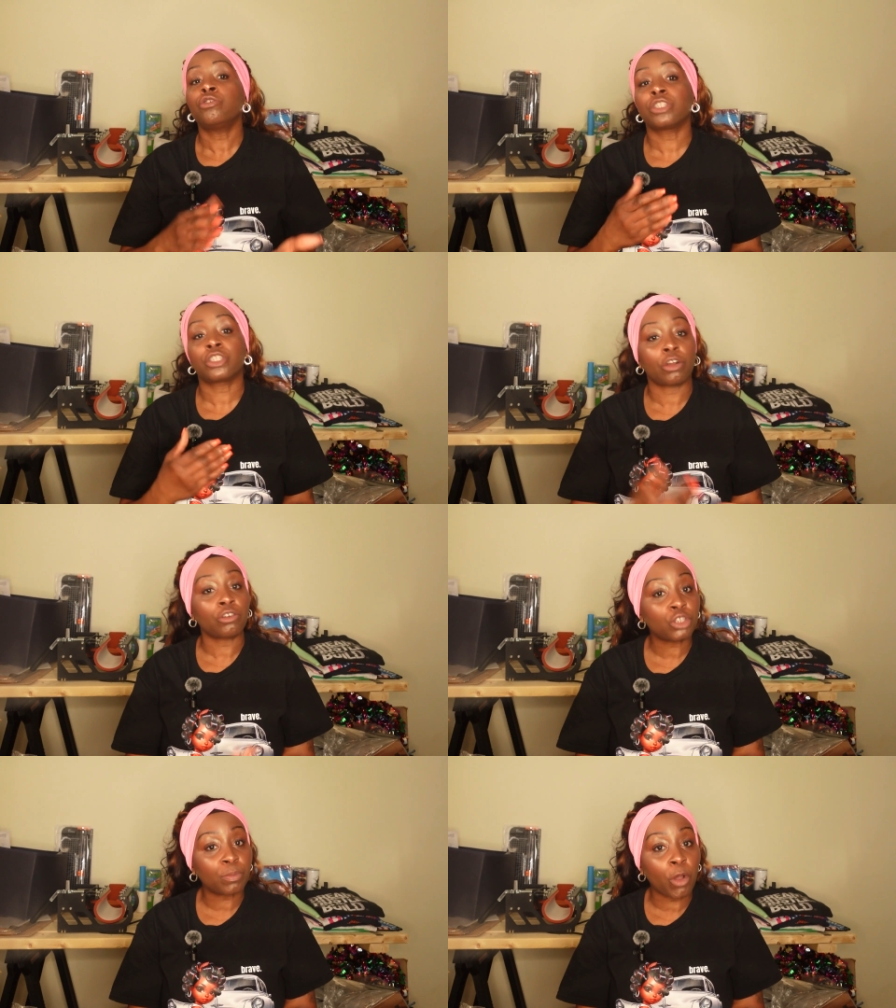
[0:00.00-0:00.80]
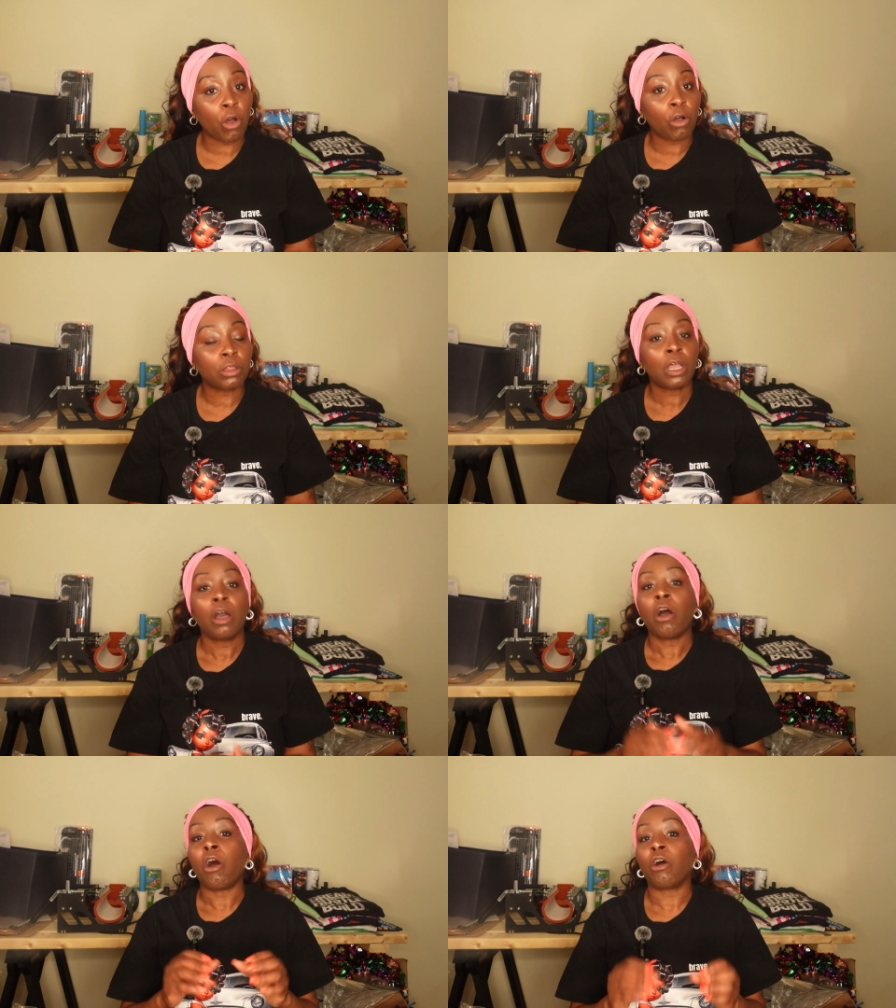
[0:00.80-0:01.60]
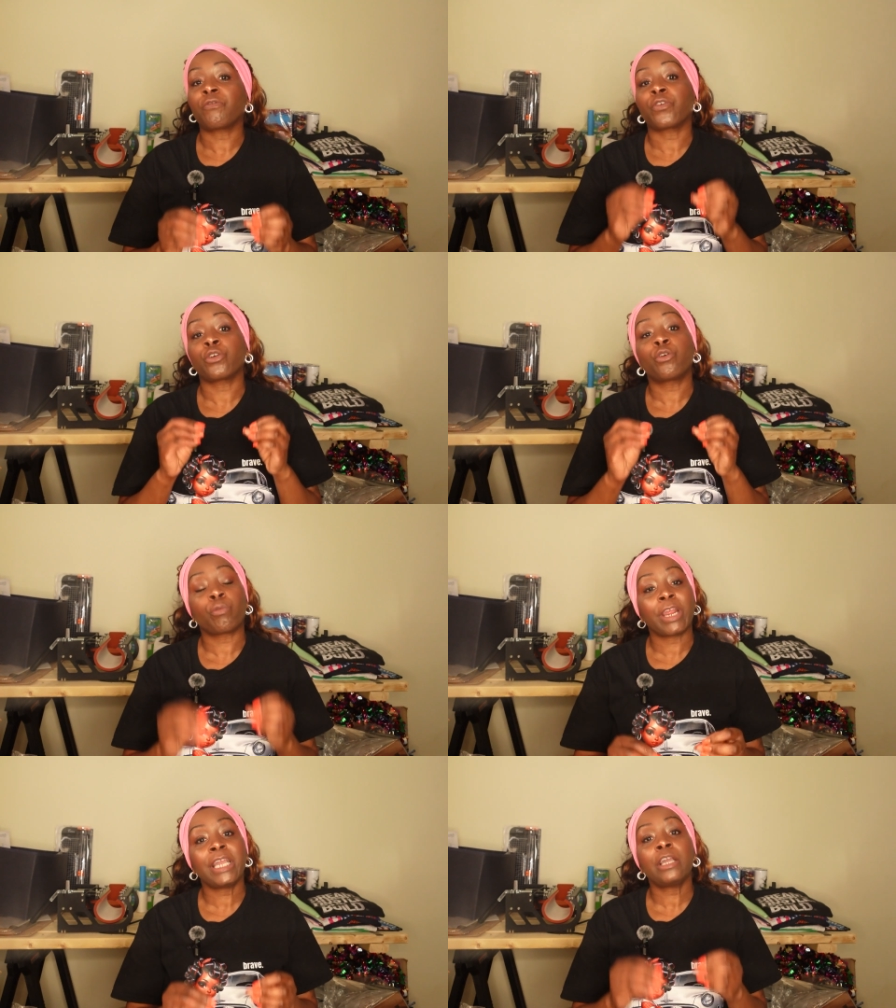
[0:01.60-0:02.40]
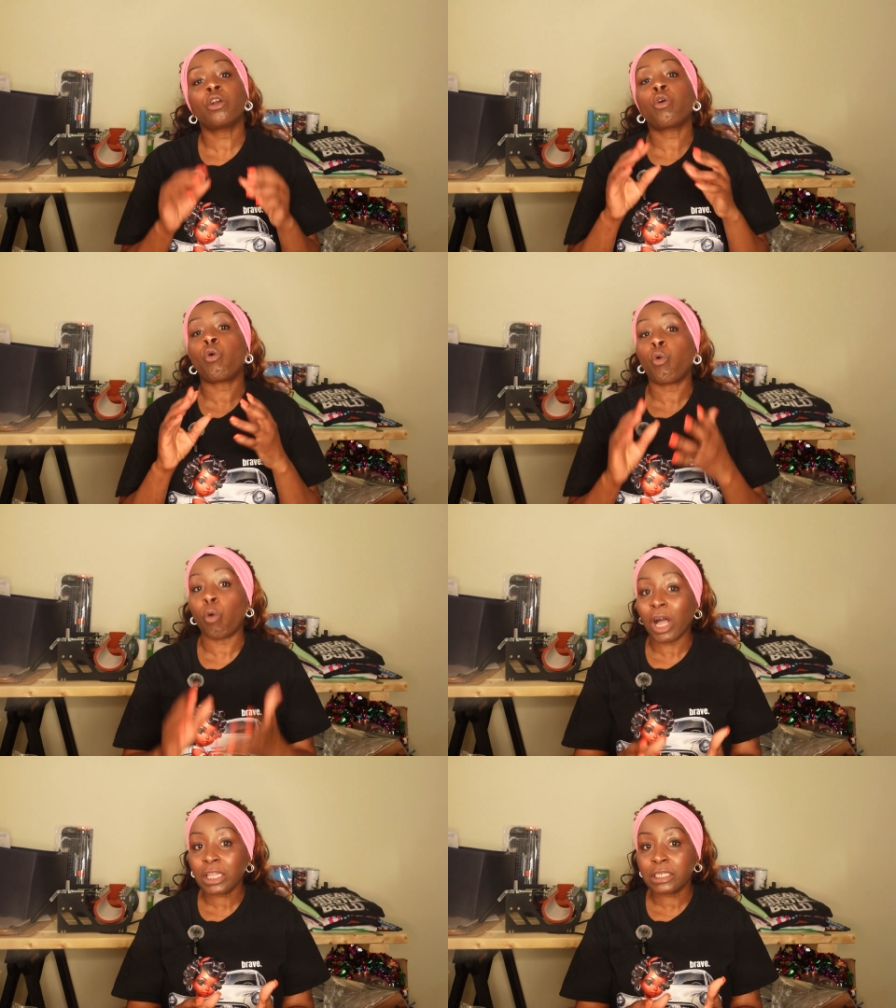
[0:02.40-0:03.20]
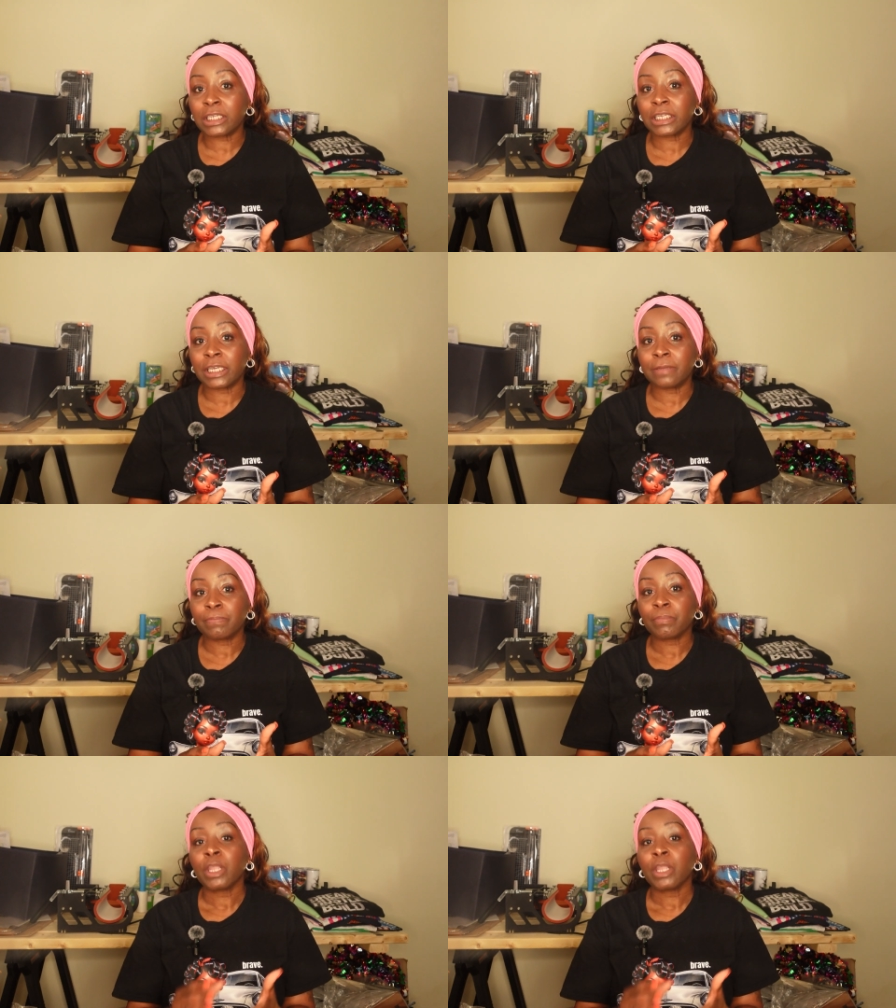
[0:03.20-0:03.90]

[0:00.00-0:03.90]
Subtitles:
You can start small, offer great quality